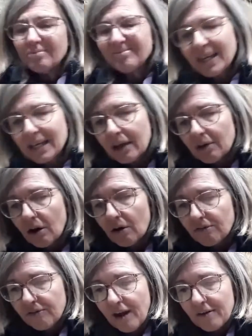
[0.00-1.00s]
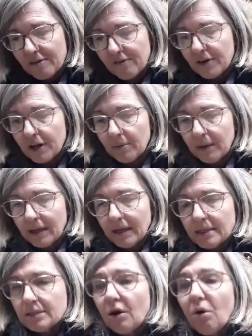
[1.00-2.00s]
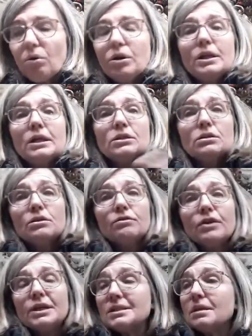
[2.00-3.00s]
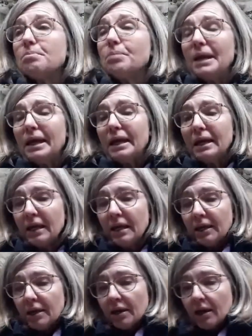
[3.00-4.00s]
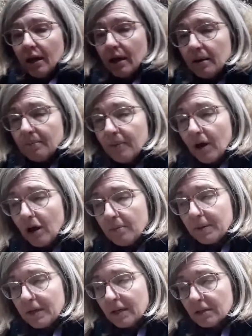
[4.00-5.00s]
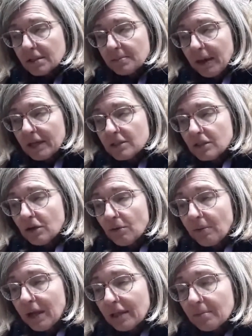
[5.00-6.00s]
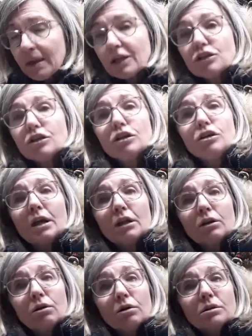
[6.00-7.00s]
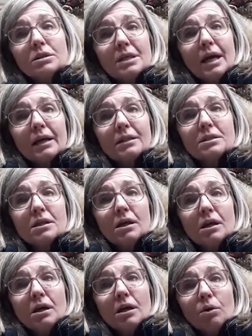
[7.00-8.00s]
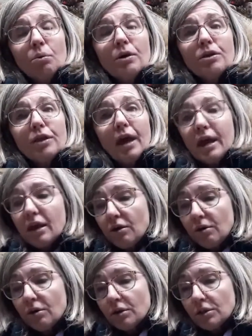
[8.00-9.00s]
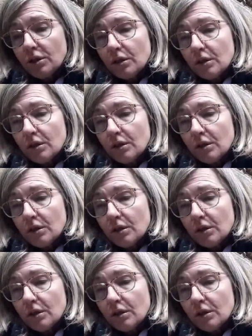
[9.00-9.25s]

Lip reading: they get hot very, very quickly. So all you need to do, very simply, open a little space in your wreath. Make sure you get contact with a good